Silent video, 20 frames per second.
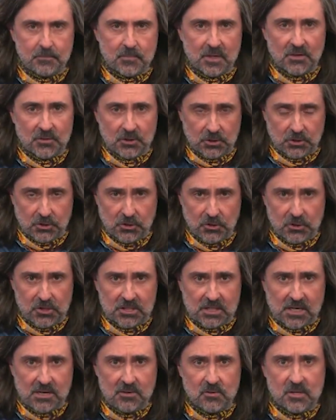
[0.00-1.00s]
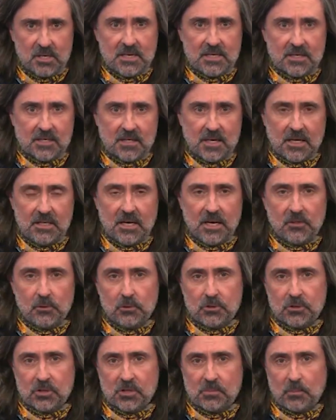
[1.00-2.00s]
The truth is out there, and yet
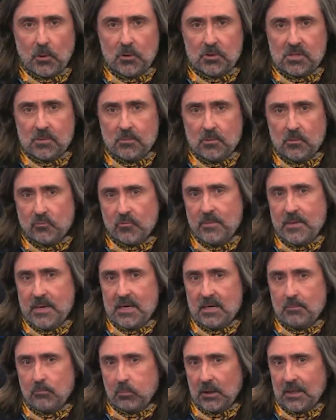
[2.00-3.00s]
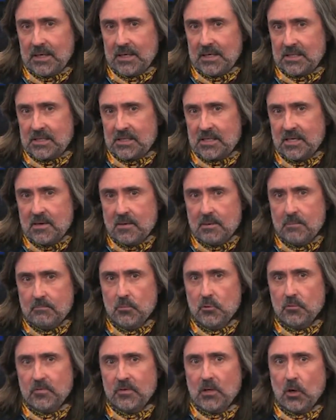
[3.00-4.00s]
those responsible remain in place,
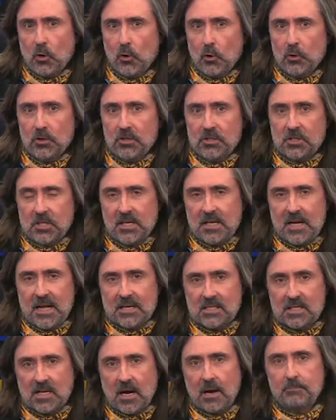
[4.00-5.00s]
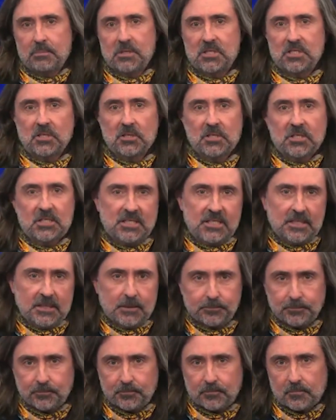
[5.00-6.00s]
moving on to the next absurdity.
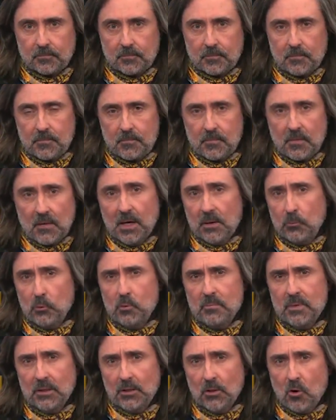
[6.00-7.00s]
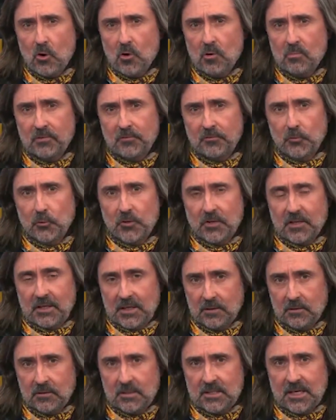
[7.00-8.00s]
It won't be long before the
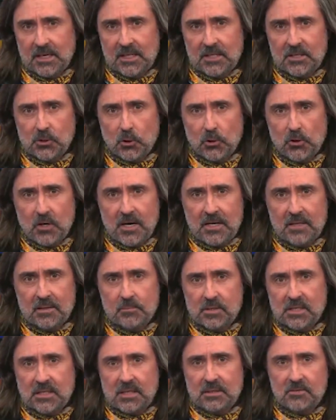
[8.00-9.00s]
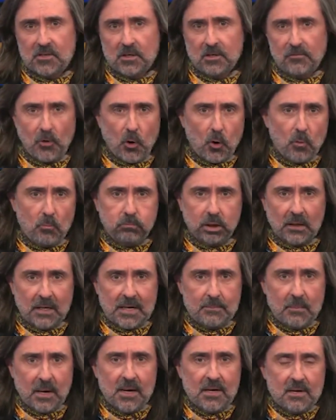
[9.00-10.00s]
guilty exonerate themselves of all
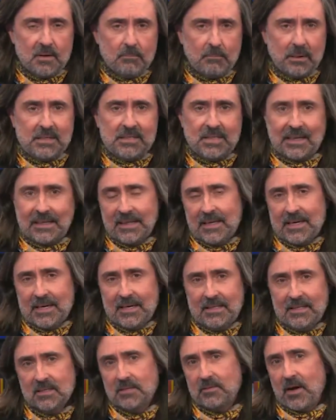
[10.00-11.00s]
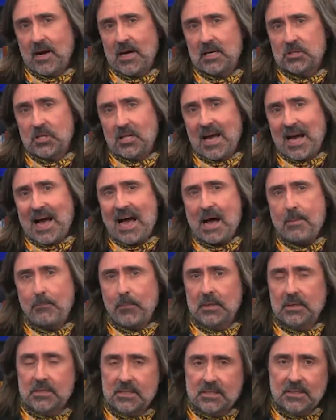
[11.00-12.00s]
blame by declaring none of it actually
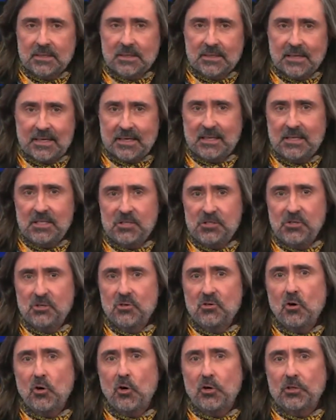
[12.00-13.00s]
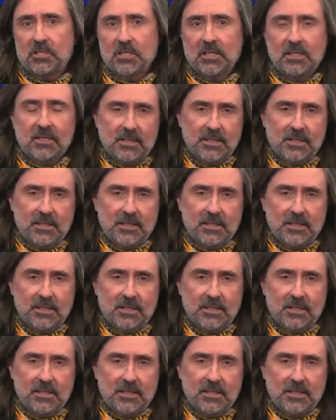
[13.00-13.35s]
happened. I kid you not.